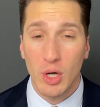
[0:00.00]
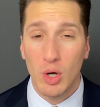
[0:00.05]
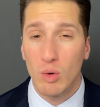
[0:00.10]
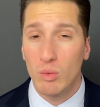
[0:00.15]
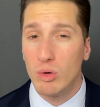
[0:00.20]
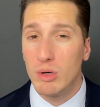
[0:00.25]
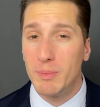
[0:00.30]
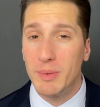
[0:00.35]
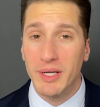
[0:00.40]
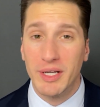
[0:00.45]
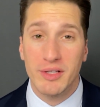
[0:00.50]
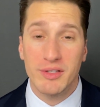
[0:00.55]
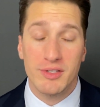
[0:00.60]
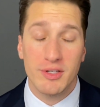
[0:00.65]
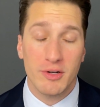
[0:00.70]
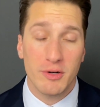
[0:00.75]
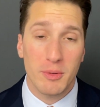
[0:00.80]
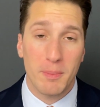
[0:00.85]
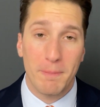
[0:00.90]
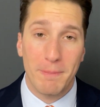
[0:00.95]
would be
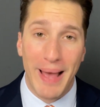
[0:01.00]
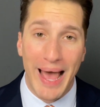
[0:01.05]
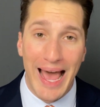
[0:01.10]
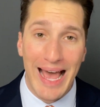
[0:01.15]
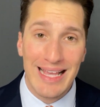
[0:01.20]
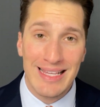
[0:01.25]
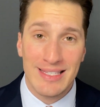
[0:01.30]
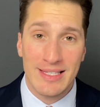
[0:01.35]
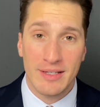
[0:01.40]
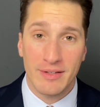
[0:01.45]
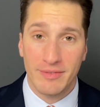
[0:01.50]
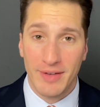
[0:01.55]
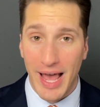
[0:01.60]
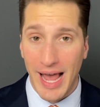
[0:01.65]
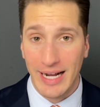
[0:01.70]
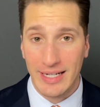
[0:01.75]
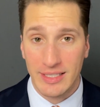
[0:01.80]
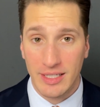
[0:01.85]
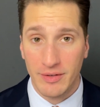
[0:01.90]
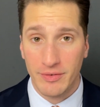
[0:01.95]
considered passive
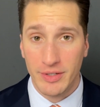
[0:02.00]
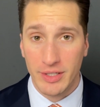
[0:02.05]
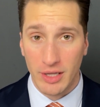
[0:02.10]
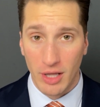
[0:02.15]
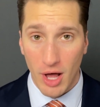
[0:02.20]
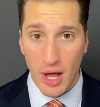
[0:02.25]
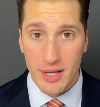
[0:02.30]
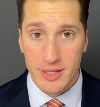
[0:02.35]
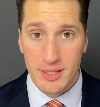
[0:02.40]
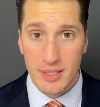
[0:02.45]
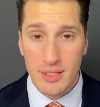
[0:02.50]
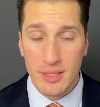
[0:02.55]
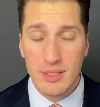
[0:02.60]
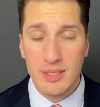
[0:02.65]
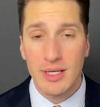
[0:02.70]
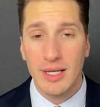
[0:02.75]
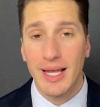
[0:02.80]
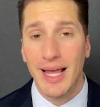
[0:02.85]
activity losses